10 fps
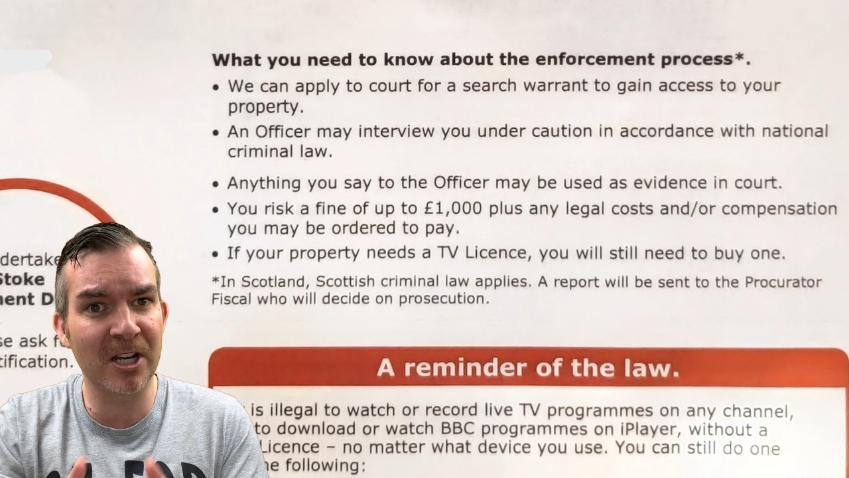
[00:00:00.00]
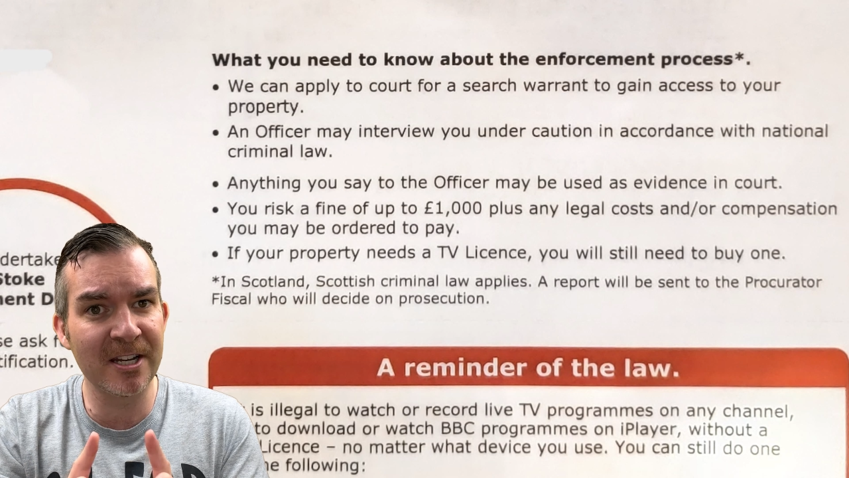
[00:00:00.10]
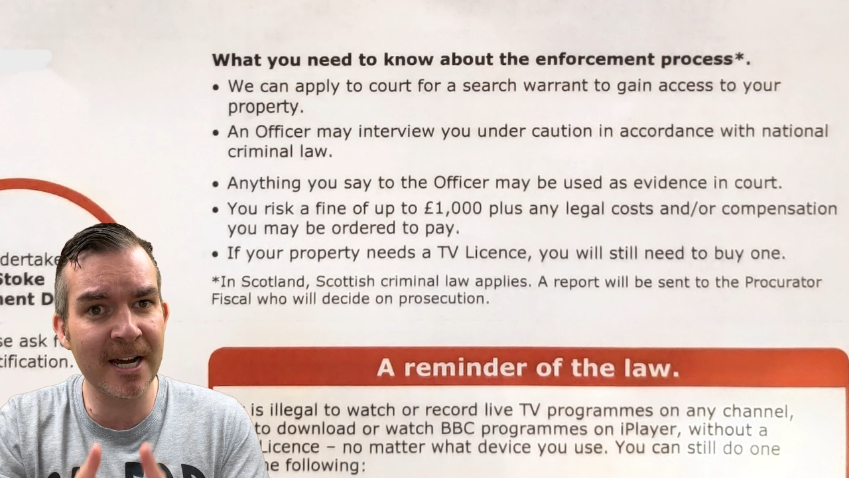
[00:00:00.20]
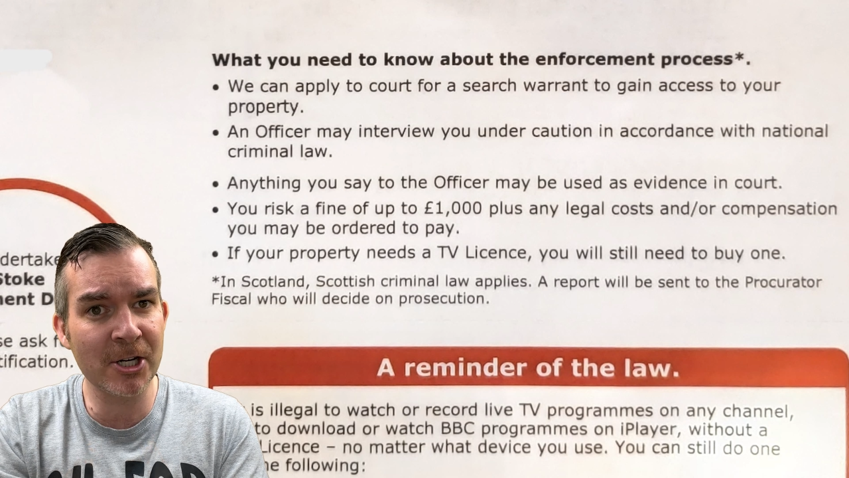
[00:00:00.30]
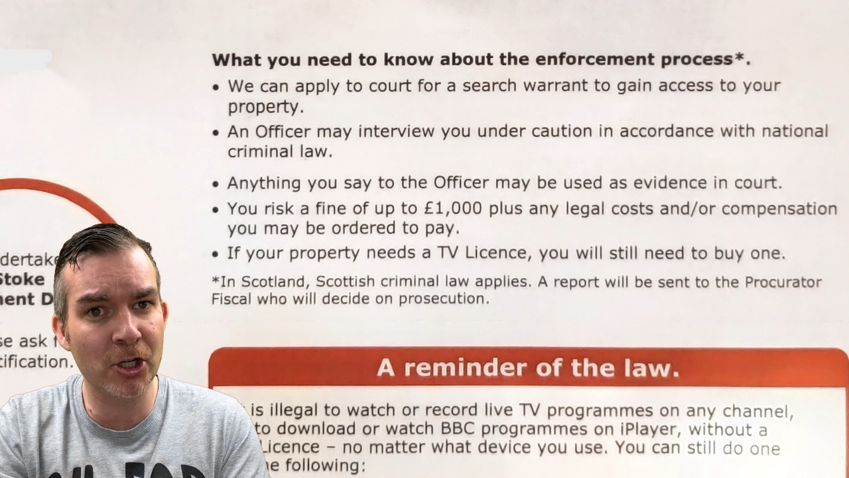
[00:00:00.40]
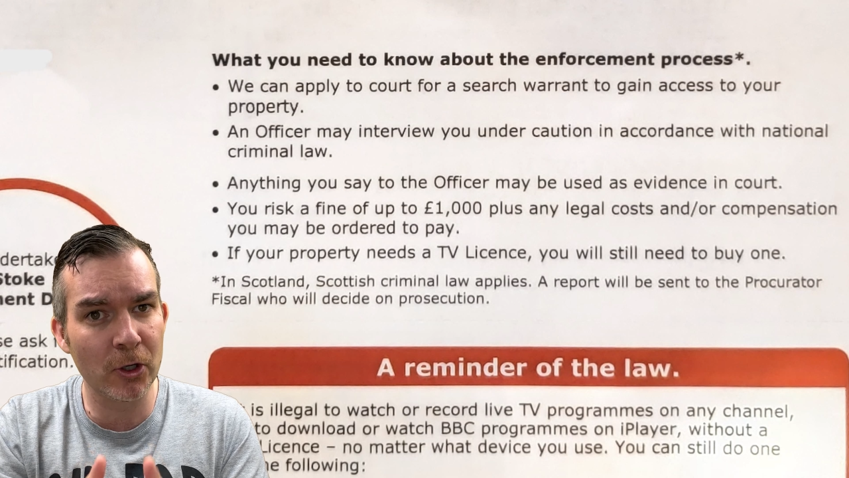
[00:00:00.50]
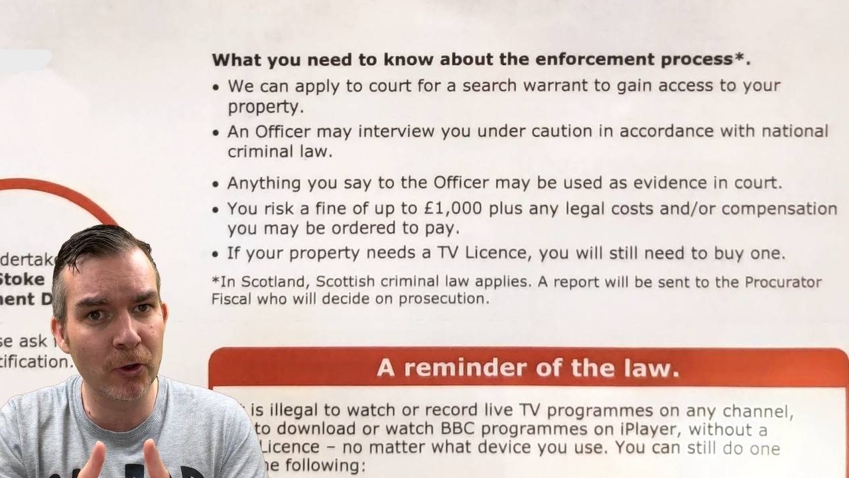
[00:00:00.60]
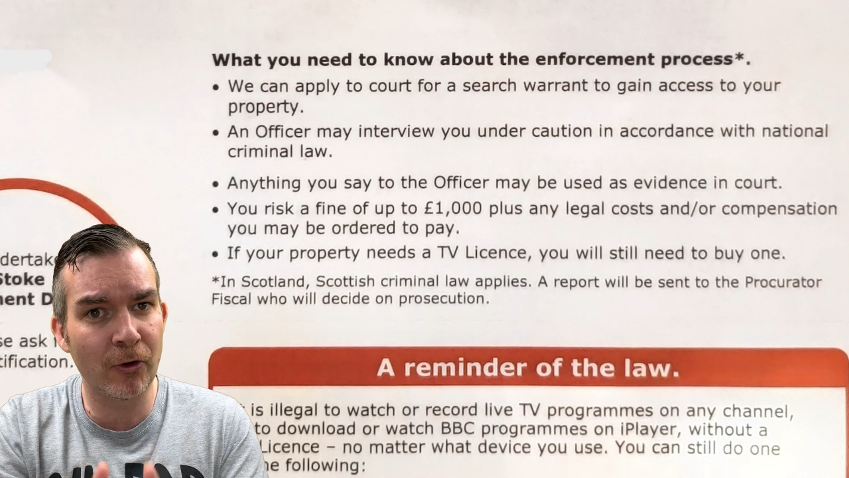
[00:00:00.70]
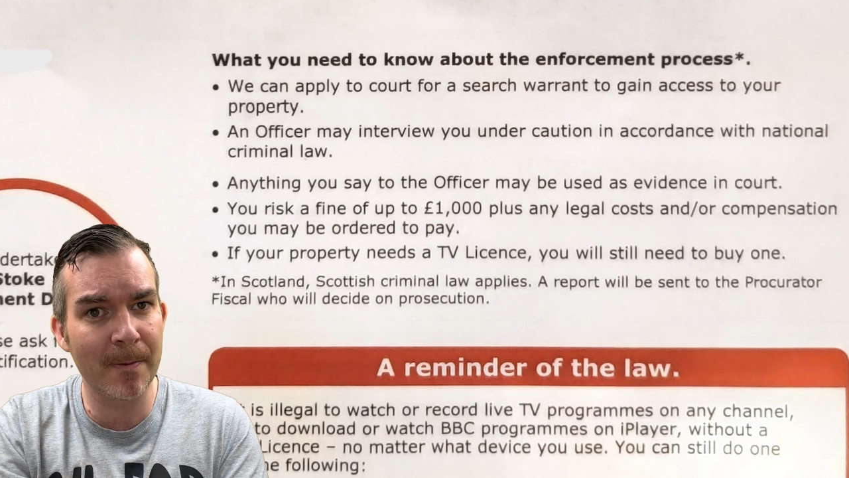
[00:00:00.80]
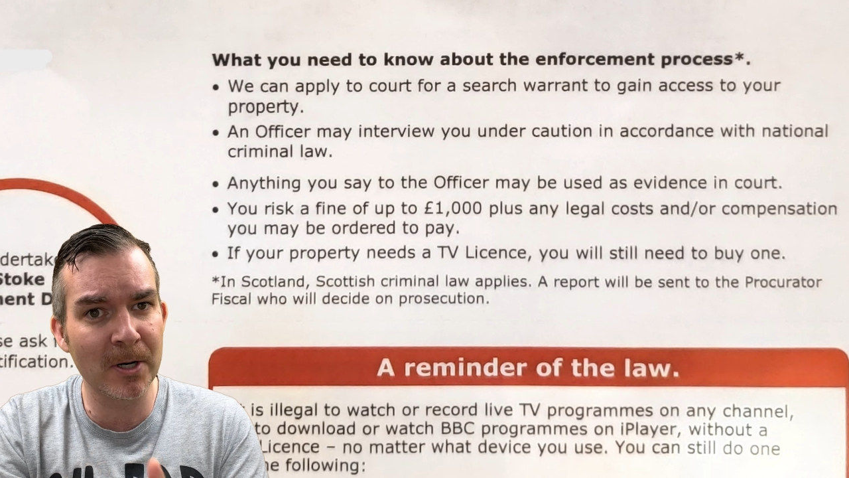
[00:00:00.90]
national
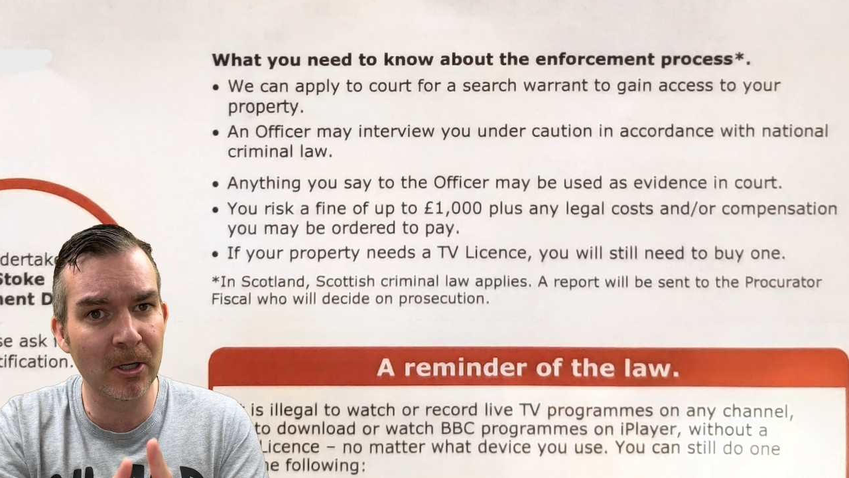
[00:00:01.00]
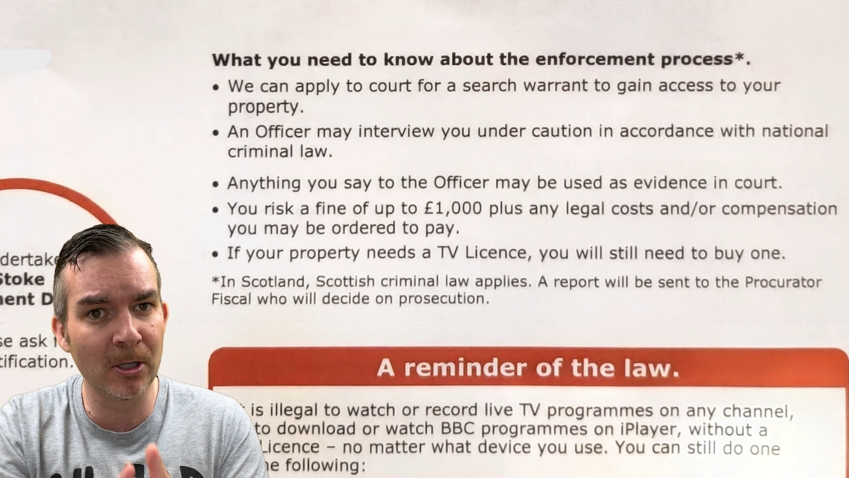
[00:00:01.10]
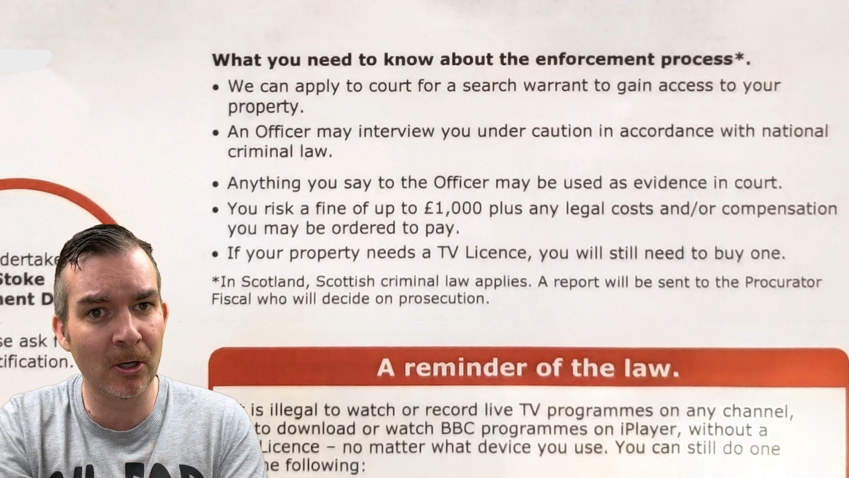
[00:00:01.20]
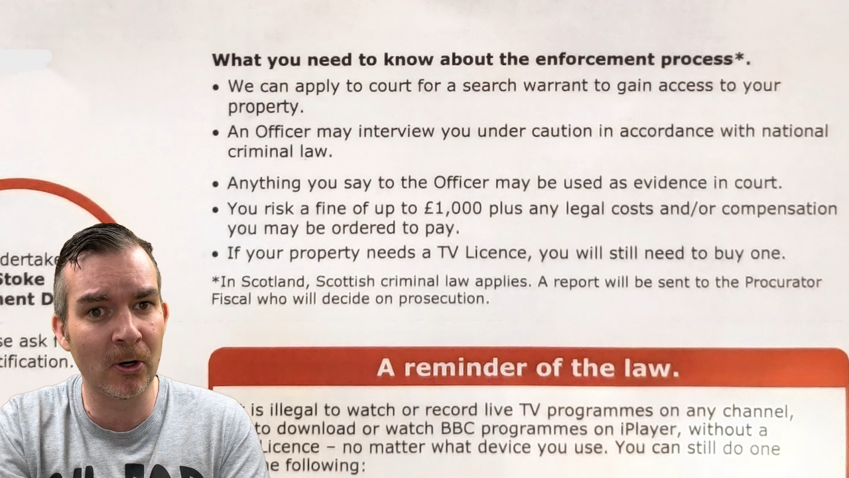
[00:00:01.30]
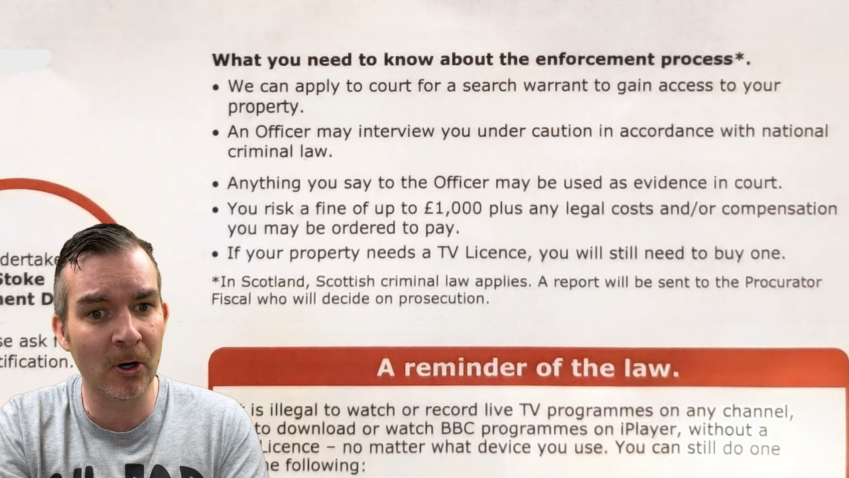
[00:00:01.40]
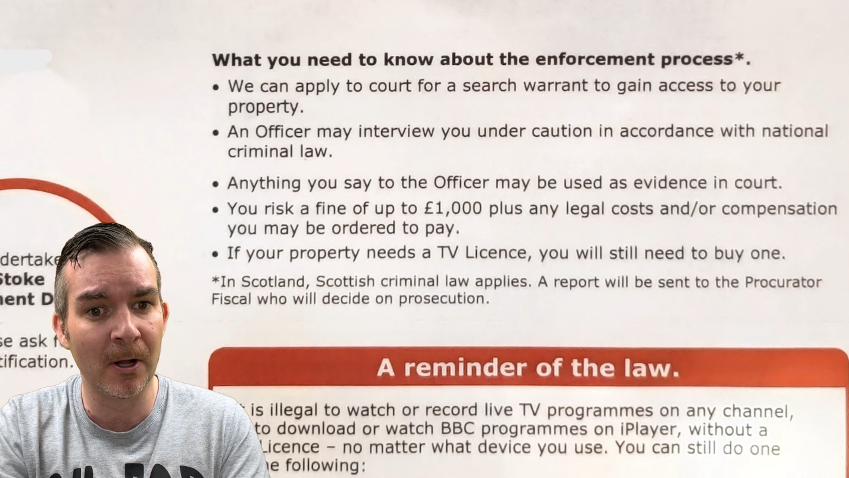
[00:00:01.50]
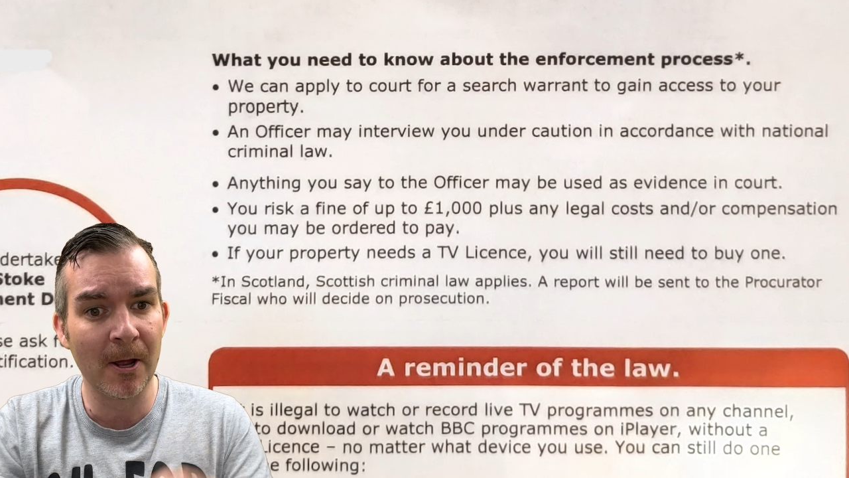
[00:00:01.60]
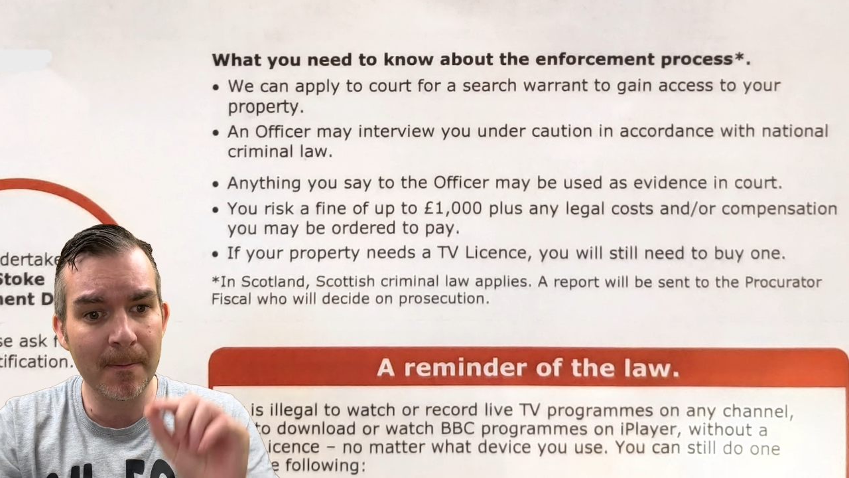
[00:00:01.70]
criminal law.